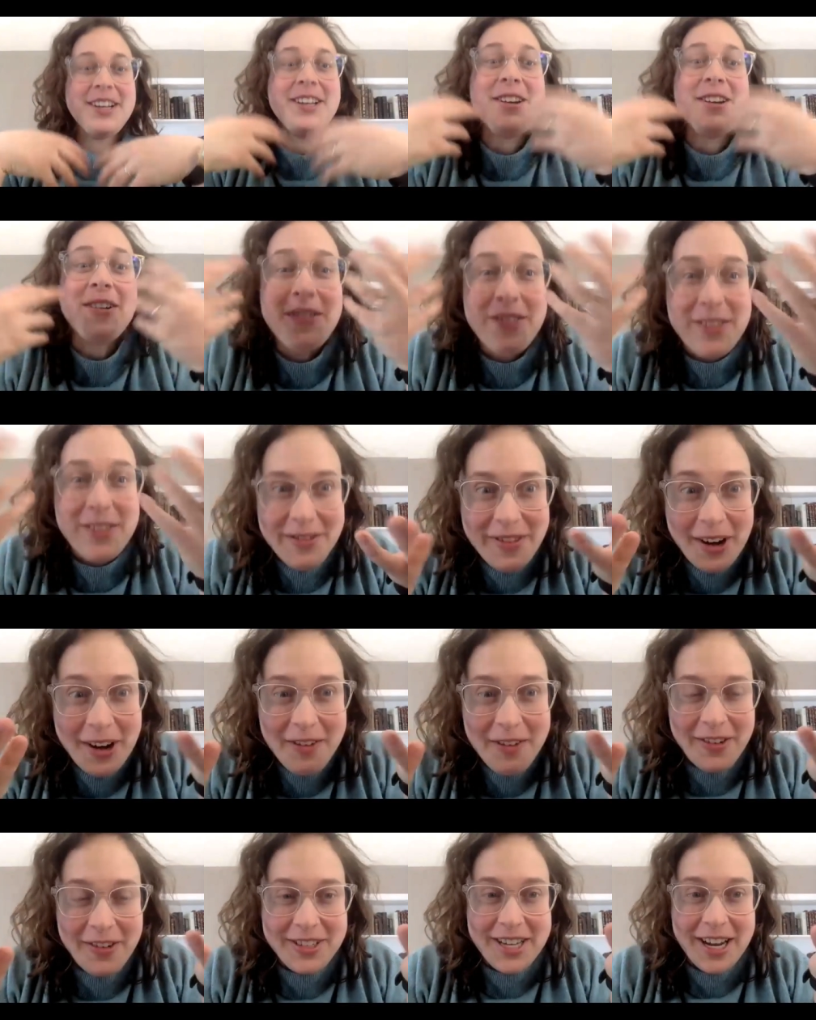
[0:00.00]
you know the very
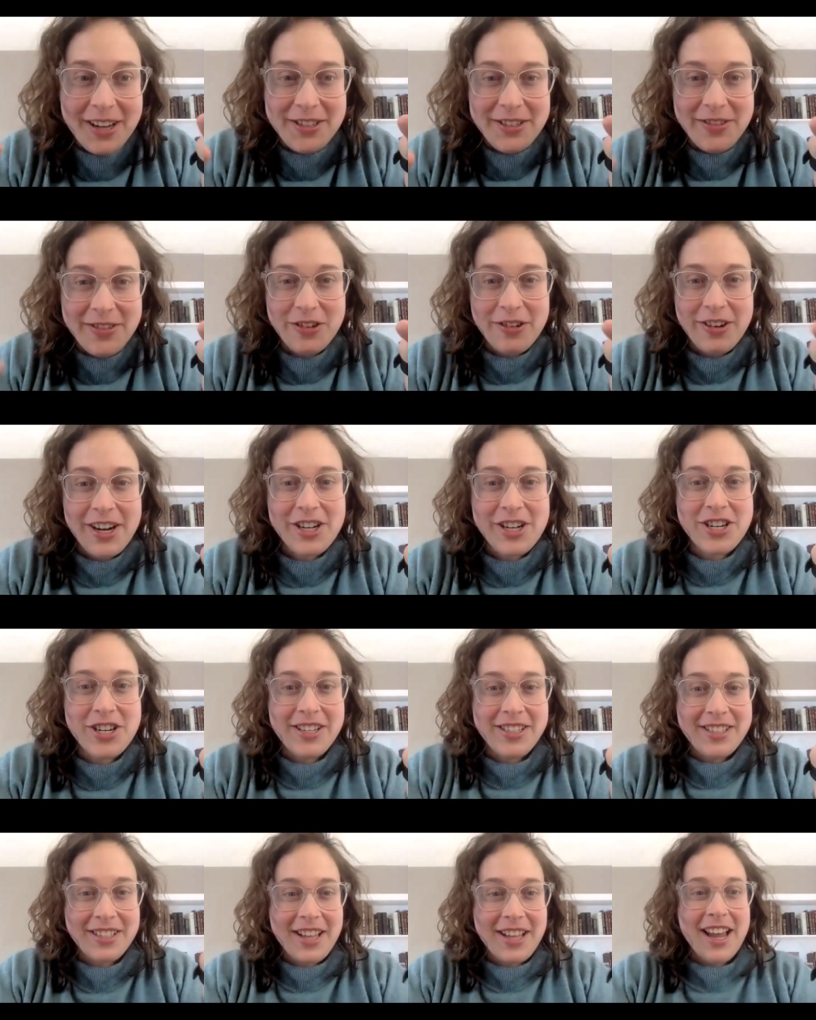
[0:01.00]
first act of creation
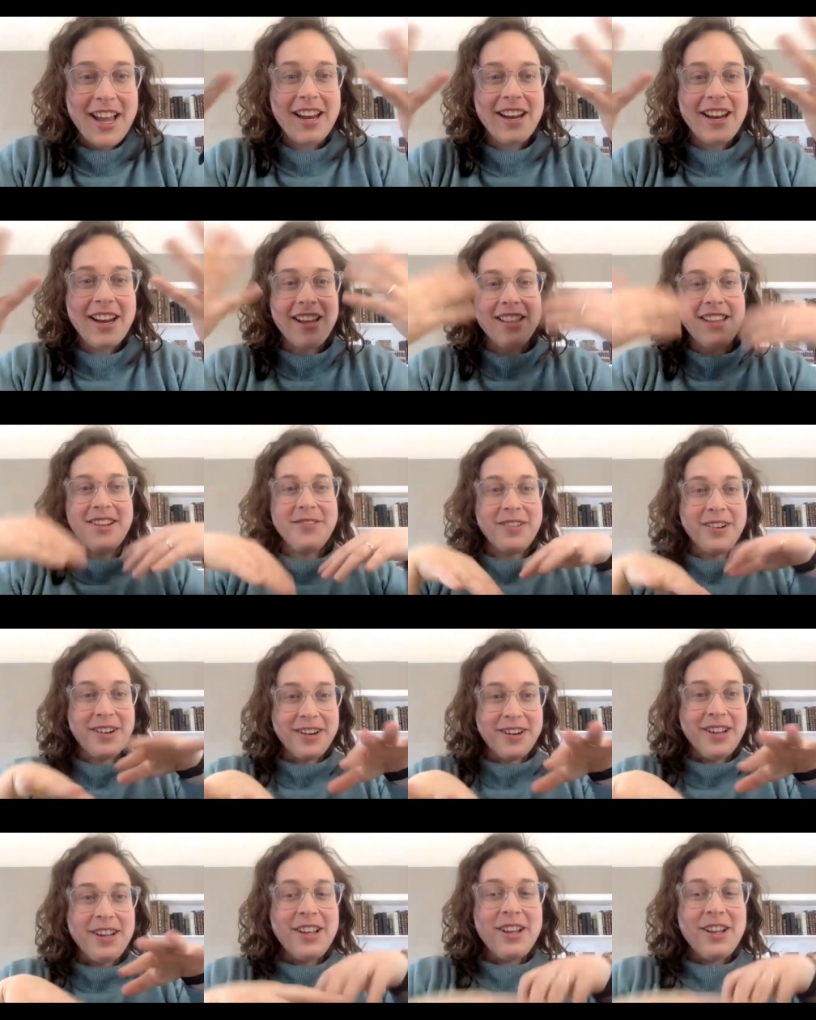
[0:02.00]
is light and then we're
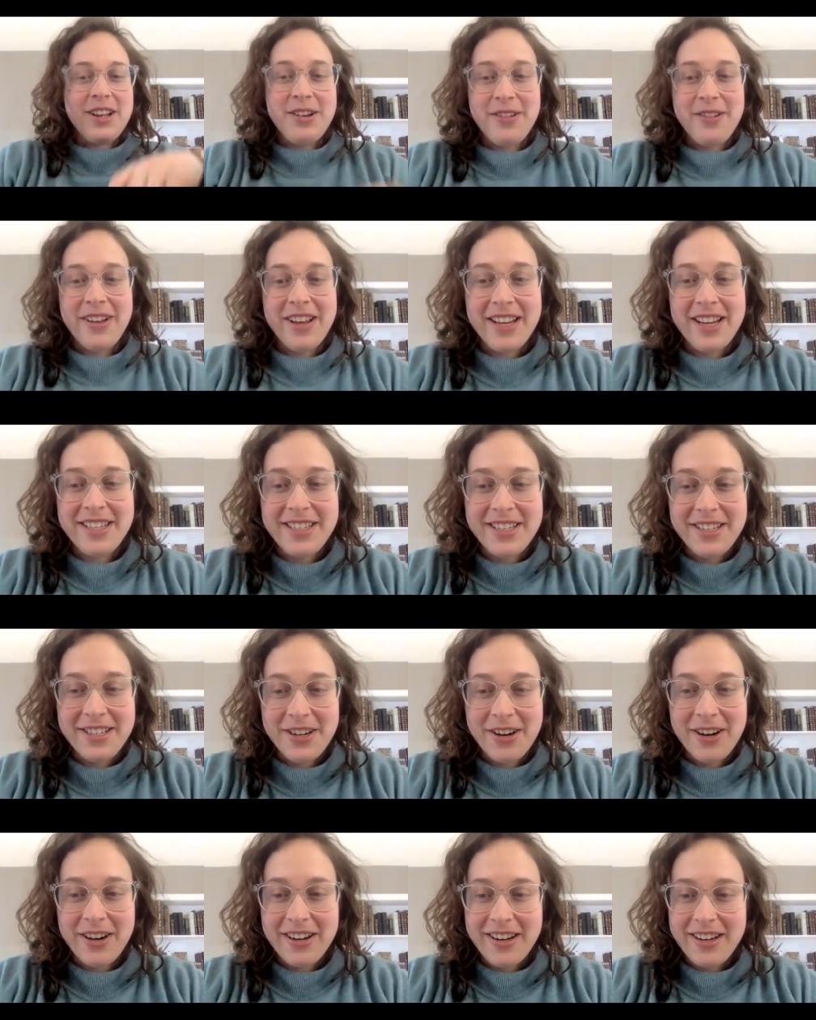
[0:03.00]
going into
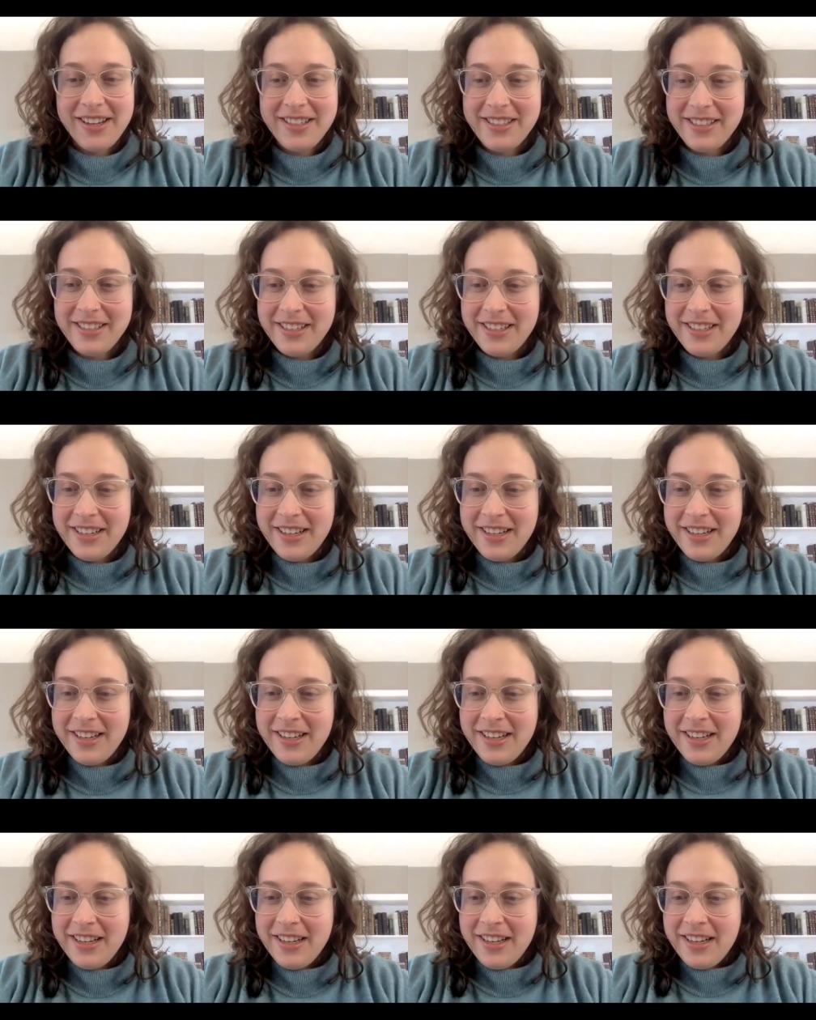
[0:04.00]
darkness
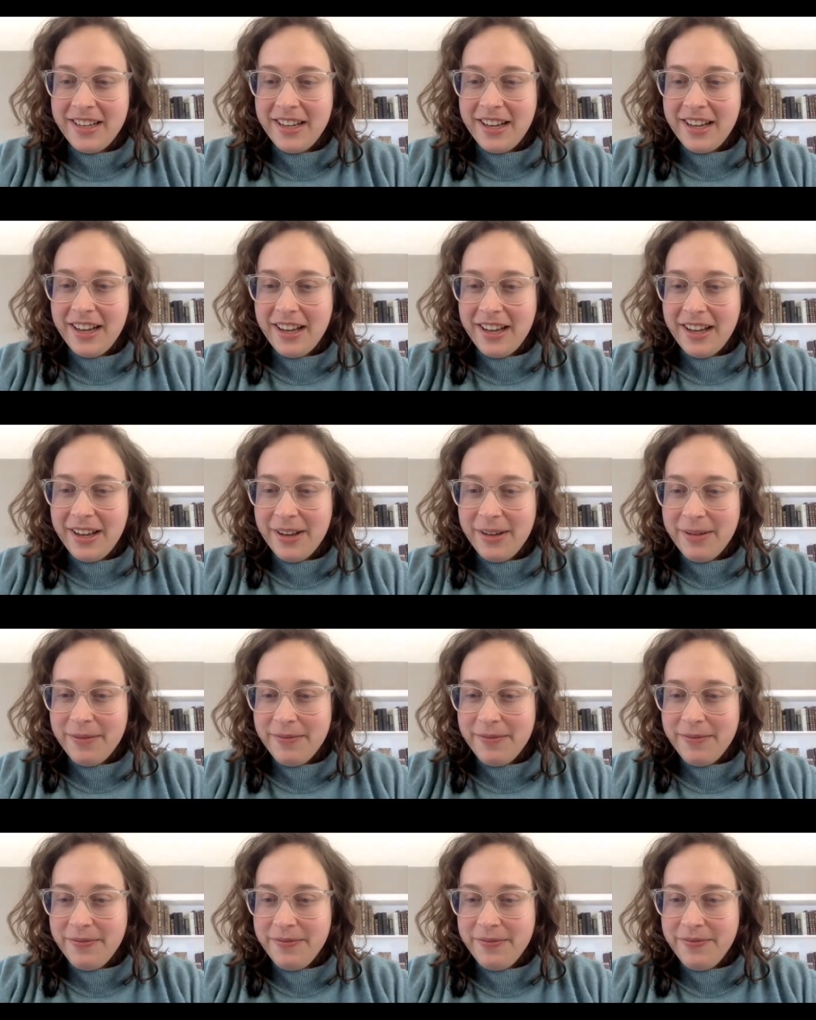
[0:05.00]

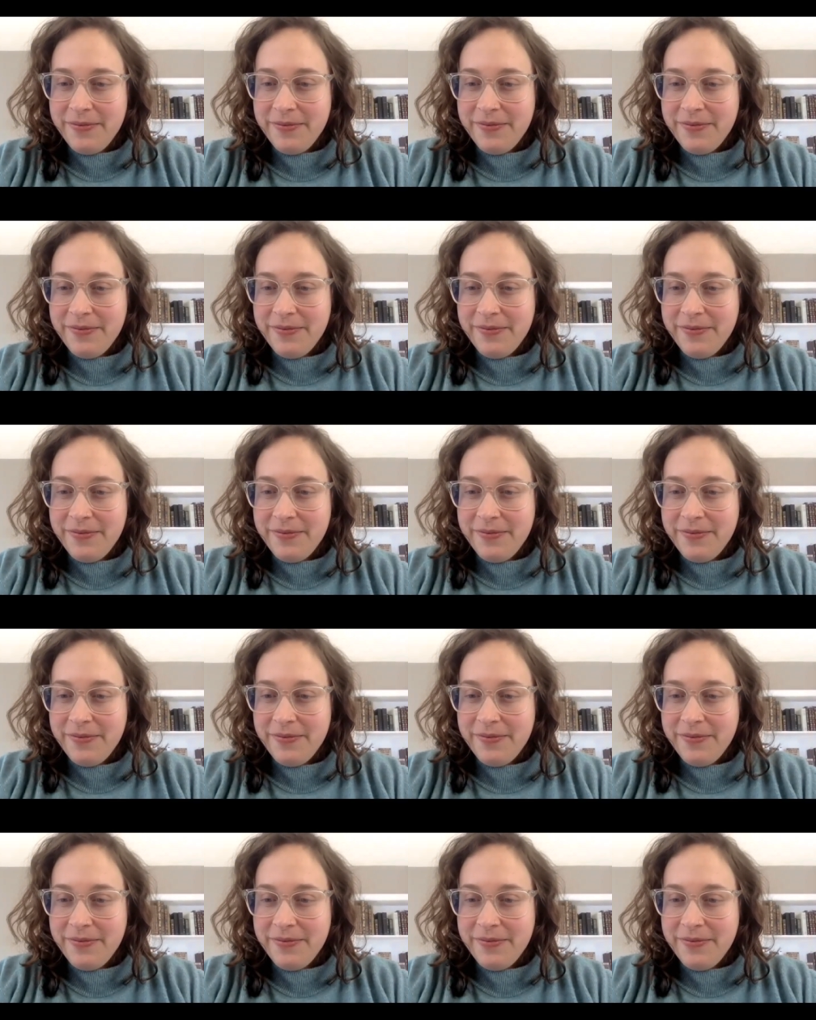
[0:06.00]
um